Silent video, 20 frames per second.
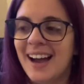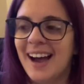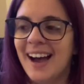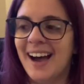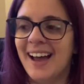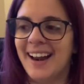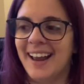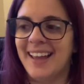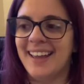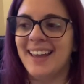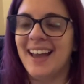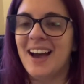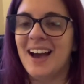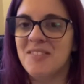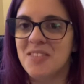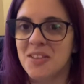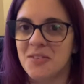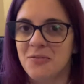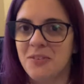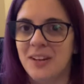And I have
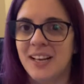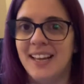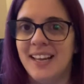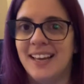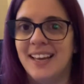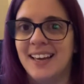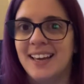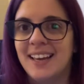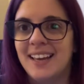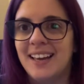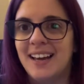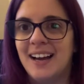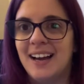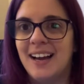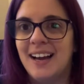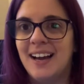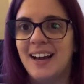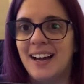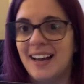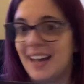that
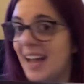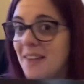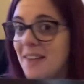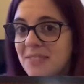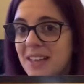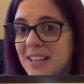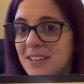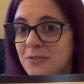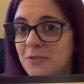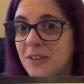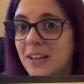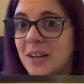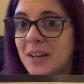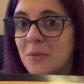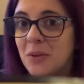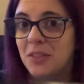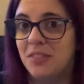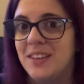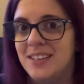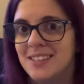feeling
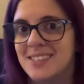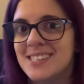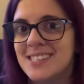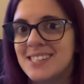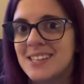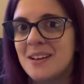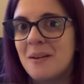with this.